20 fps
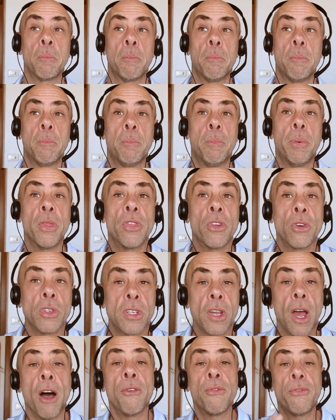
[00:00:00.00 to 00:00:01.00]
but there's
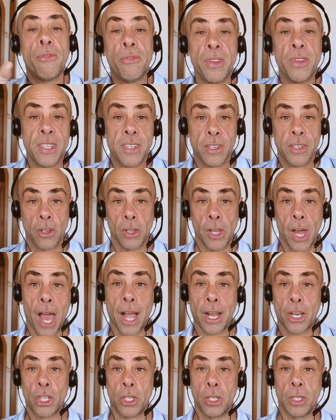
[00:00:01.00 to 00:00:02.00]
a physical
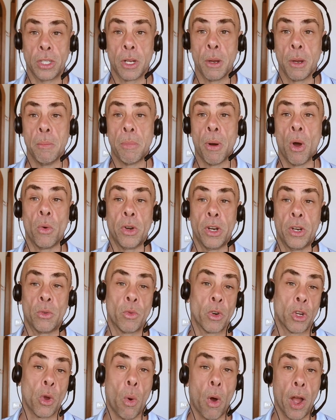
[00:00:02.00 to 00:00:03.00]
action component
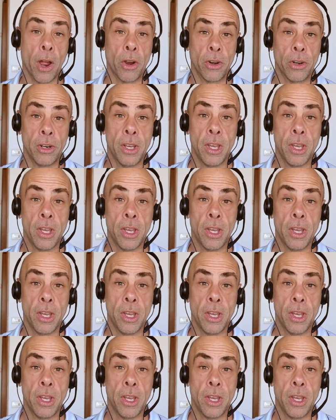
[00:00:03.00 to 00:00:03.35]
required.